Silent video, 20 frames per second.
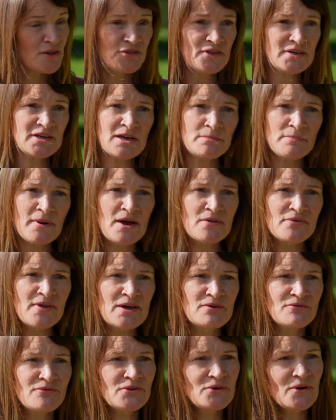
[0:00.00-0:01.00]
Think about
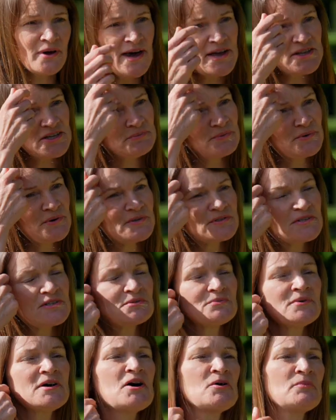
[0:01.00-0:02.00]
that for your edibles
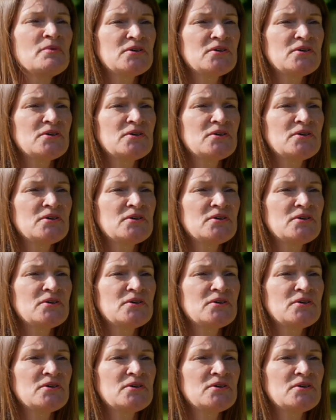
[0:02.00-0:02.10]
as well,